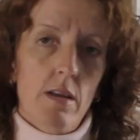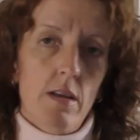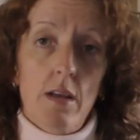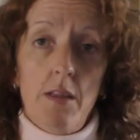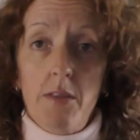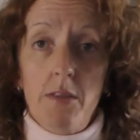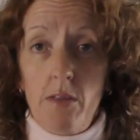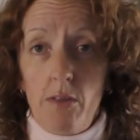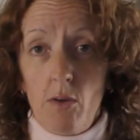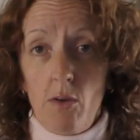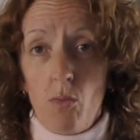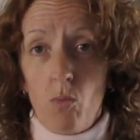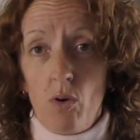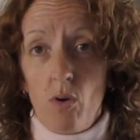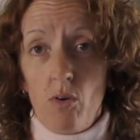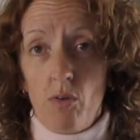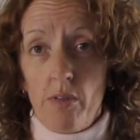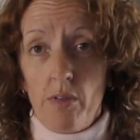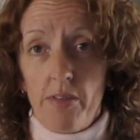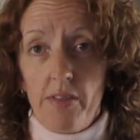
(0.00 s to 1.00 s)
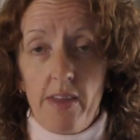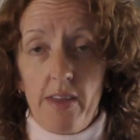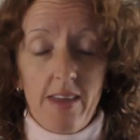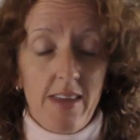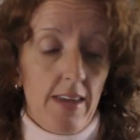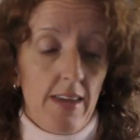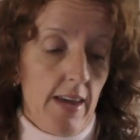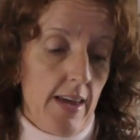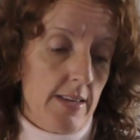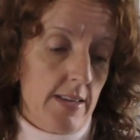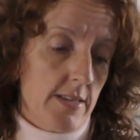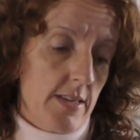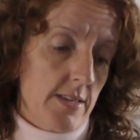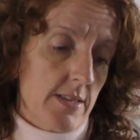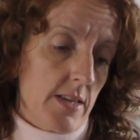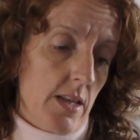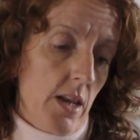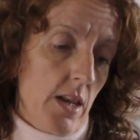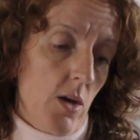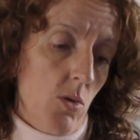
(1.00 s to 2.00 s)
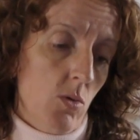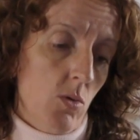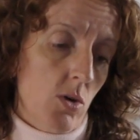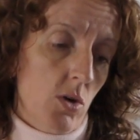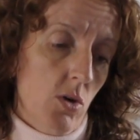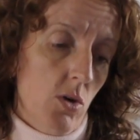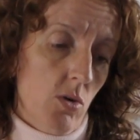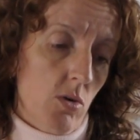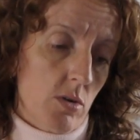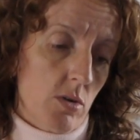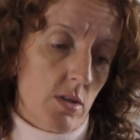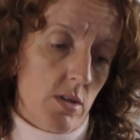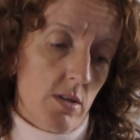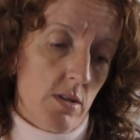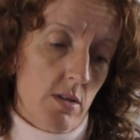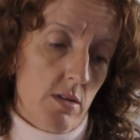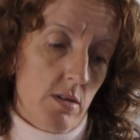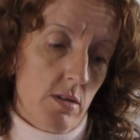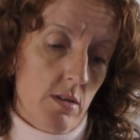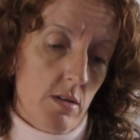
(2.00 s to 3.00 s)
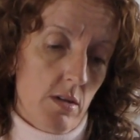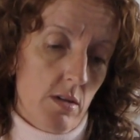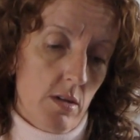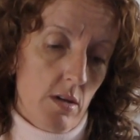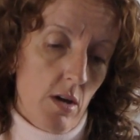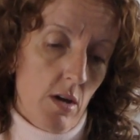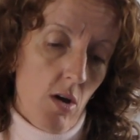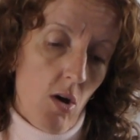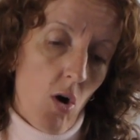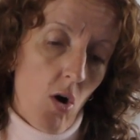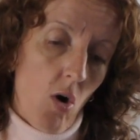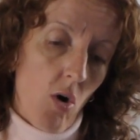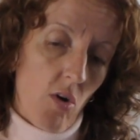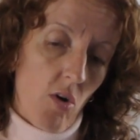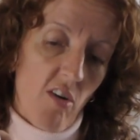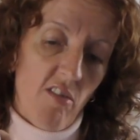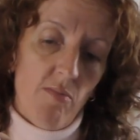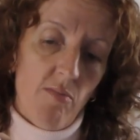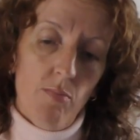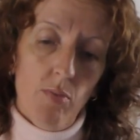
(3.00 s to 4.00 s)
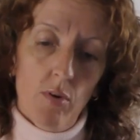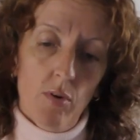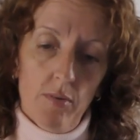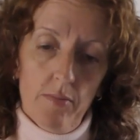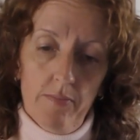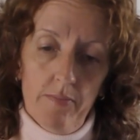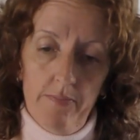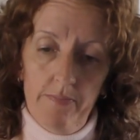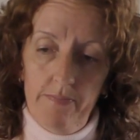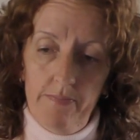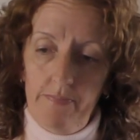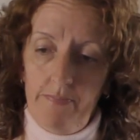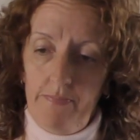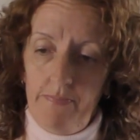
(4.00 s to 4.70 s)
And the one other thing is there's a low cut on off button.